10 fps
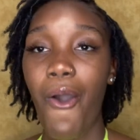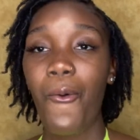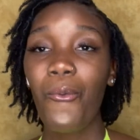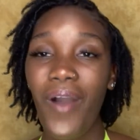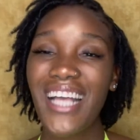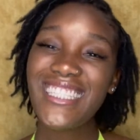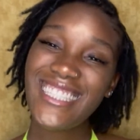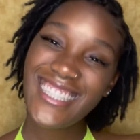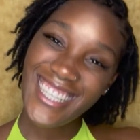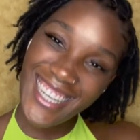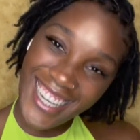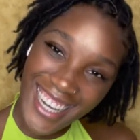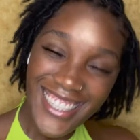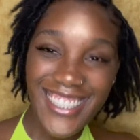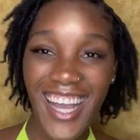What's
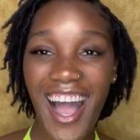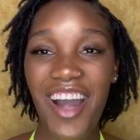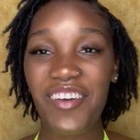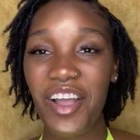good, y'all?